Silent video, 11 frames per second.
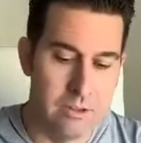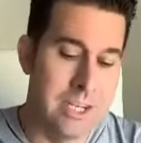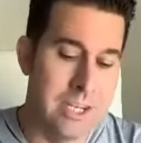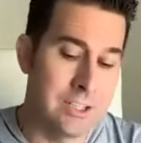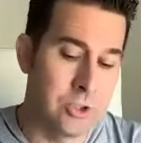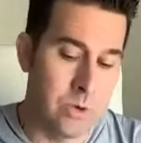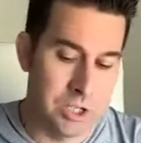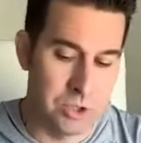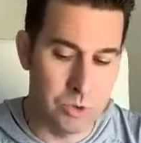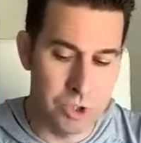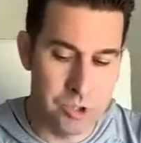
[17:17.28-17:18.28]
The next
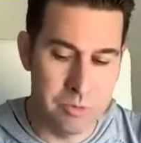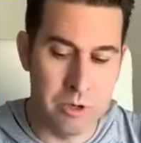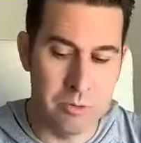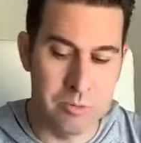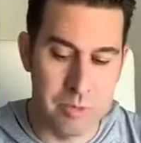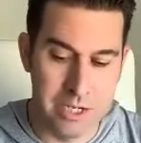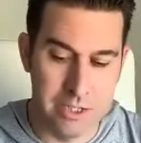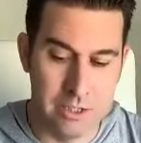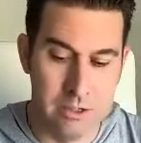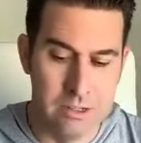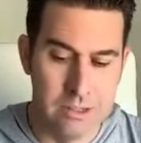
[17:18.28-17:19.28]
question Would you be open
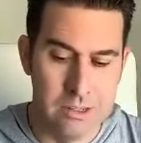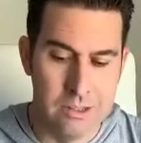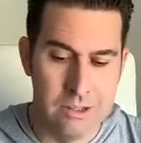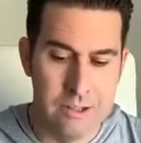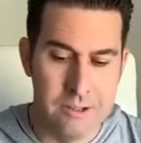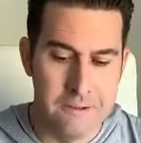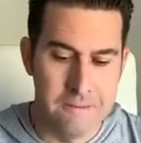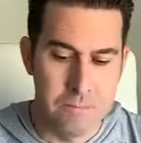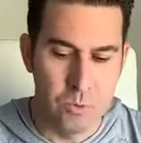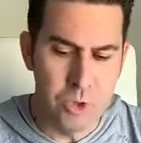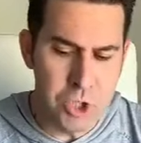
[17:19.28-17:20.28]
minded?
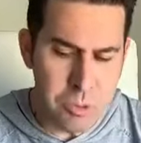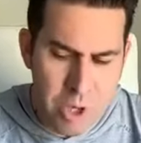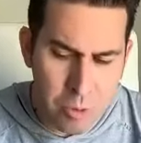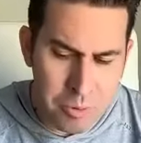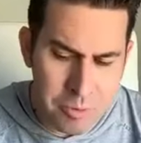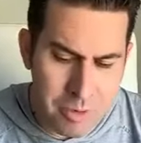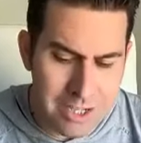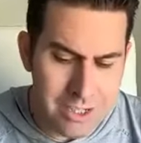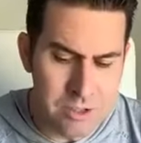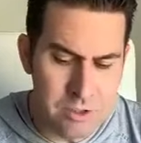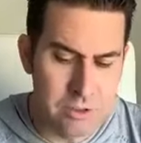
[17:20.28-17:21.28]
Would you be open
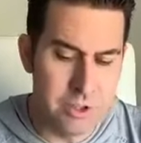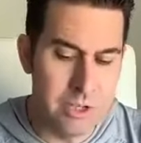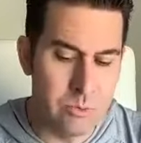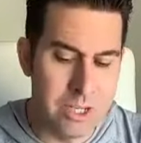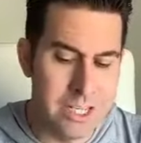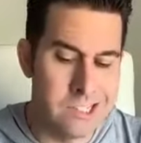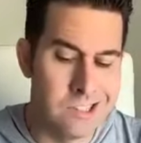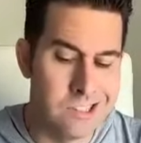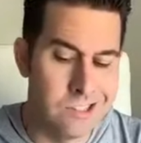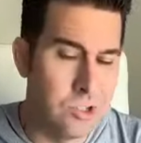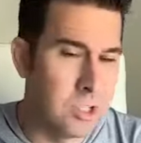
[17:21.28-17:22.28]
minded to learning
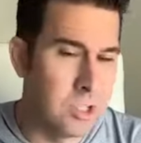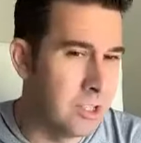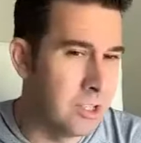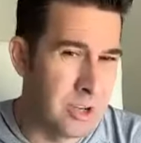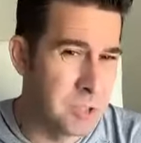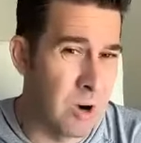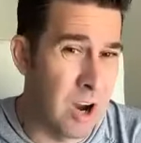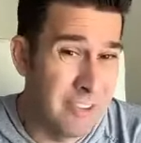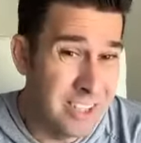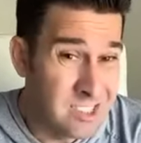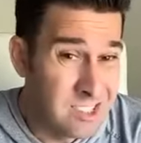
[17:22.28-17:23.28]
ways you can increase
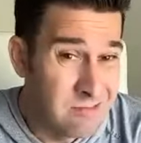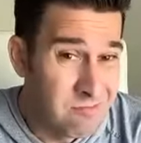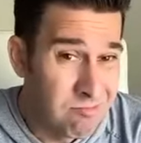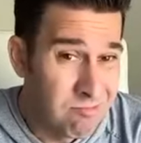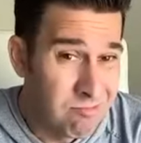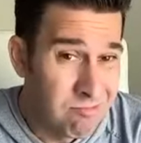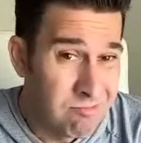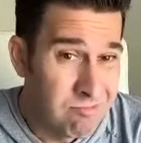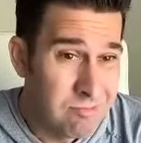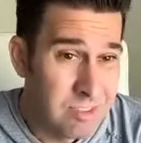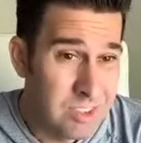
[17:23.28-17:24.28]
profits?
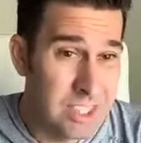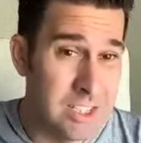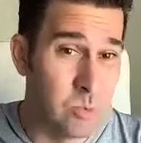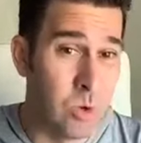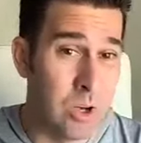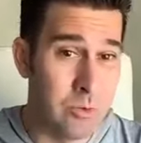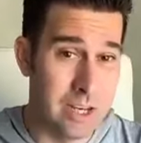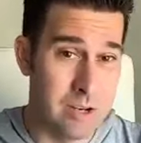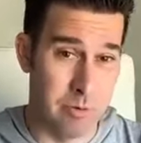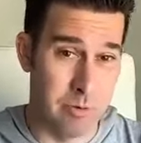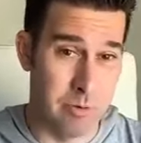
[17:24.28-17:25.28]
Is one
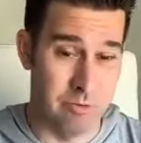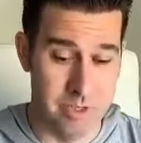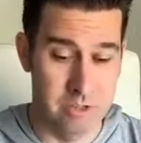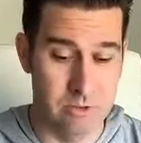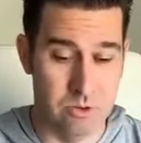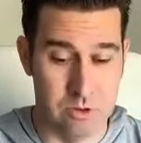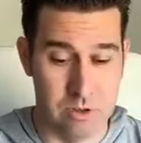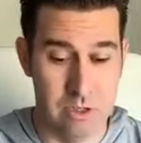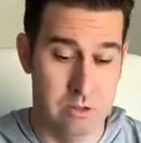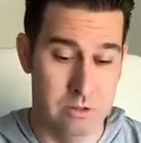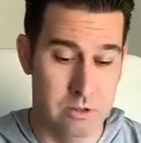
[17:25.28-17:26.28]
way to perform it.
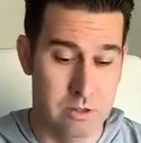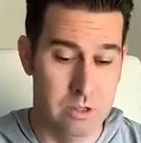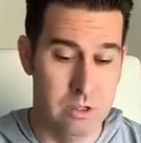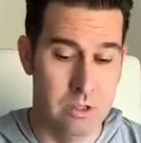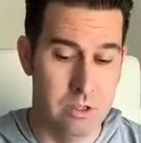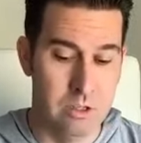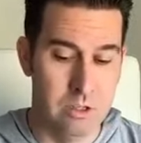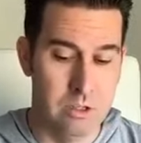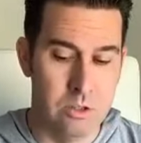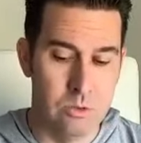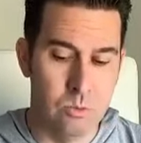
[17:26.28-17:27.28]
Or
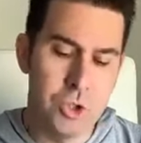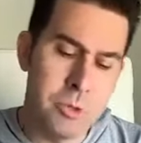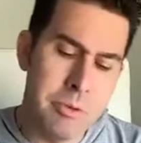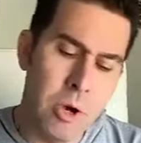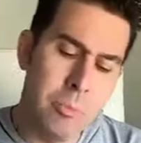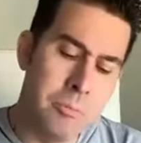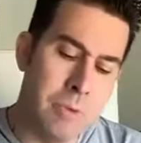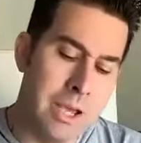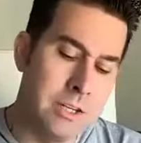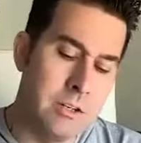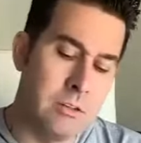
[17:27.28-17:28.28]
would you be open
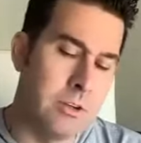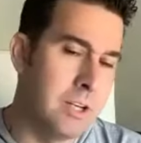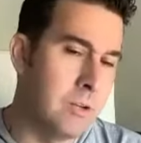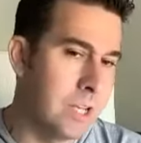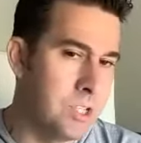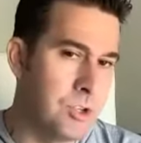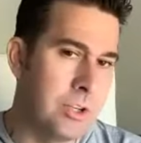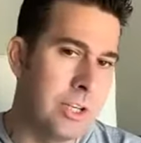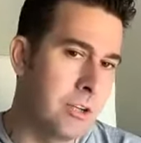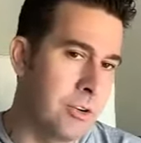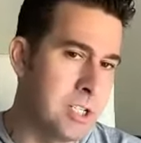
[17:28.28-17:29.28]
minded to learning ways you
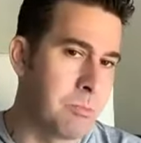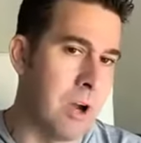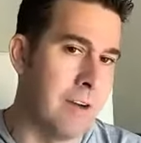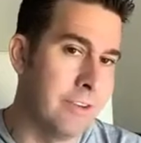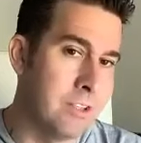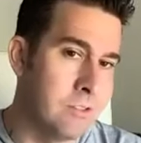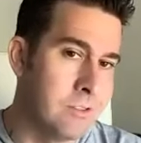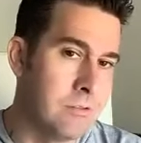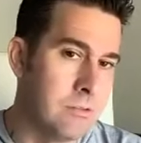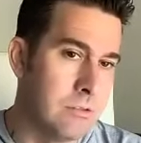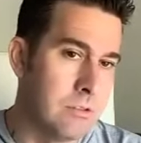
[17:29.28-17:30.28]
can increase profits?